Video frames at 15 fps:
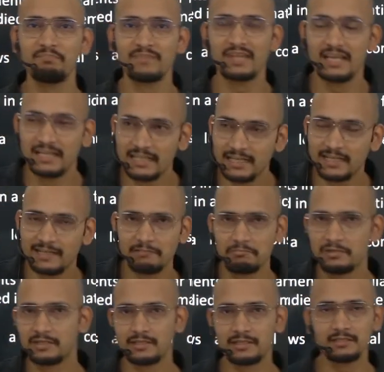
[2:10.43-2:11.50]

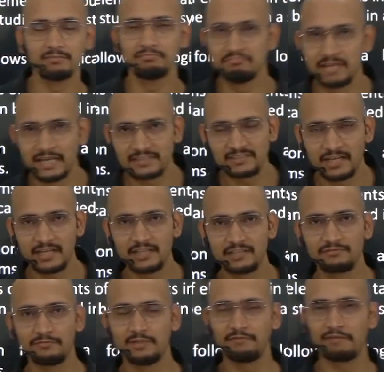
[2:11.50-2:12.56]
X-ray
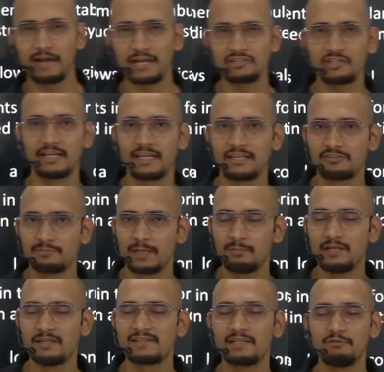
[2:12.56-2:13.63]
diffraction experiments
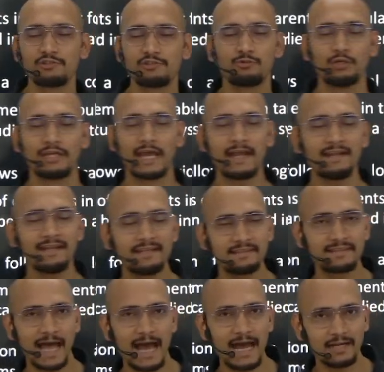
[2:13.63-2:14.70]
he was doing. And in
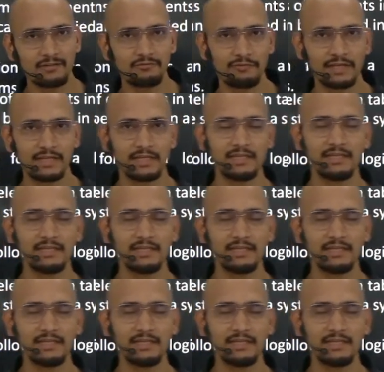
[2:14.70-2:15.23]
that way,